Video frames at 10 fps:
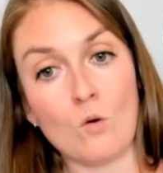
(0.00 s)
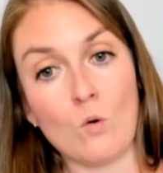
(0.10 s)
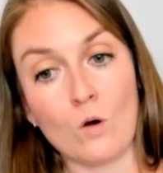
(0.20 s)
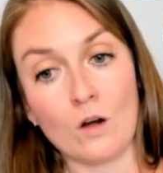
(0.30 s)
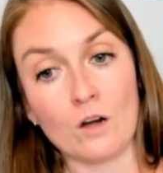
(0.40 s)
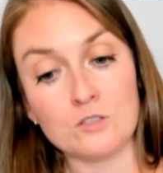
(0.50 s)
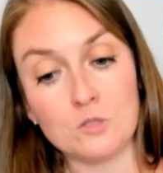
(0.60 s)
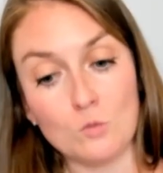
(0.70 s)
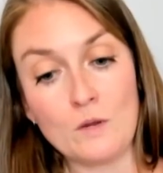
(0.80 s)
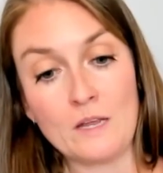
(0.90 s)
Or
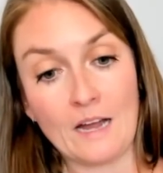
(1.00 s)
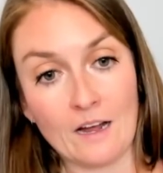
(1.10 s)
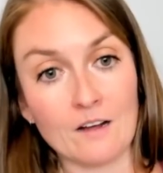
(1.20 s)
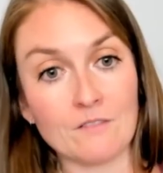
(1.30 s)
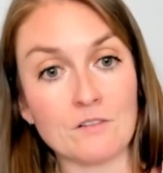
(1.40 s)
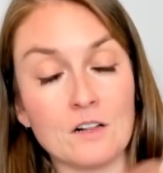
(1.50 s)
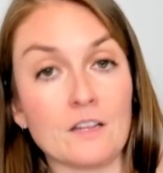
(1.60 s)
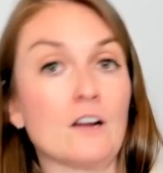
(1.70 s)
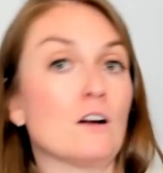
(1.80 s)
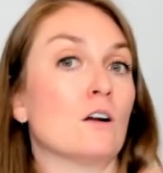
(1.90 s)
do we have
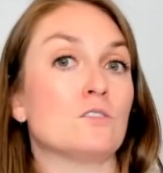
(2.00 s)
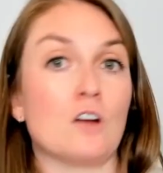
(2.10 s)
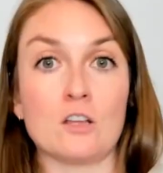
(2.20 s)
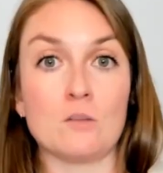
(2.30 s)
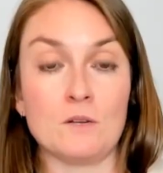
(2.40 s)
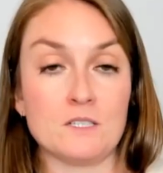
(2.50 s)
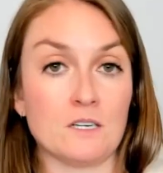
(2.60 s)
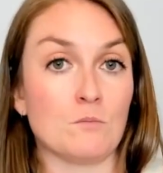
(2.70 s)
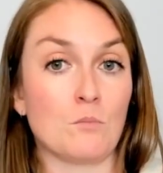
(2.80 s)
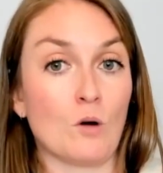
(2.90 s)
clear
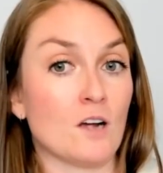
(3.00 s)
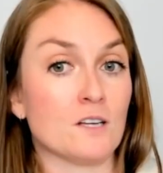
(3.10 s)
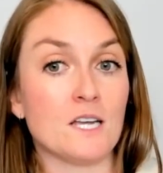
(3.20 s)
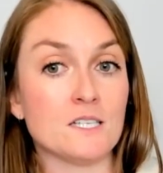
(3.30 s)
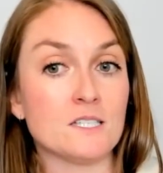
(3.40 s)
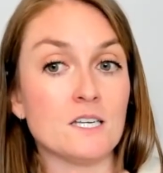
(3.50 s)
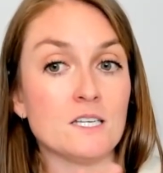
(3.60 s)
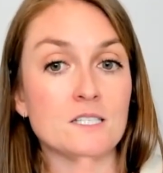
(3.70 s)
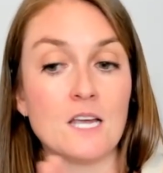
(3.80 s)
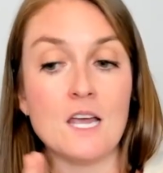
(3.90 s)
documented
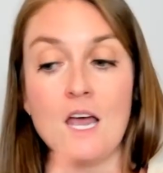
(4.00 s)
processes?